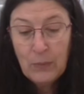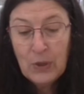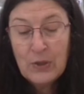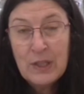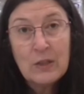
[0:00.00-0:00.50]

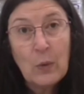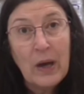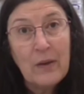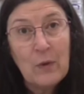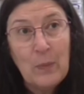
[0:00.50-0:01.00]
Because it's
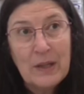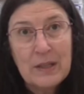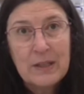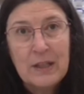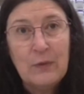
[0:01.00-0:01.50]
quite
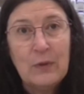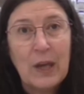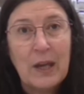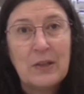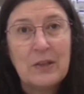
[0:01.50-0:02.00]
repetitive, you
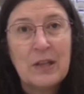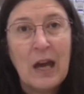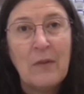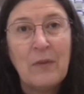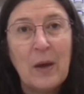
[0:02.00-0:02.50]
get to
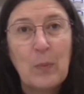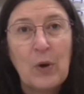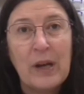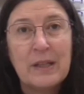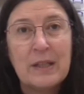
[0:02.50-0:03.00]
have that
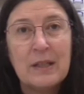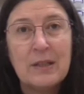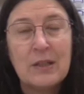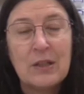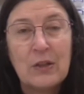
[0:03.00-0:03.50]

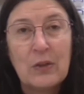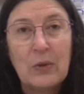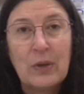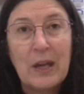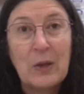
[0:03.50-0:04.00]
practice
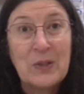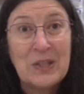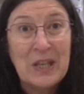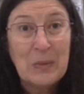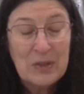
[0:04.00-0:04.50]
to get your
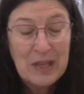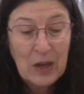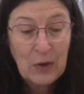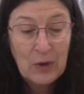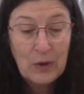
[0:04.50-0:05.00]
seams
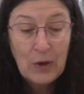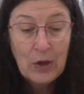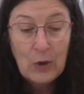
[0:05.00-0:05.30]
accurate.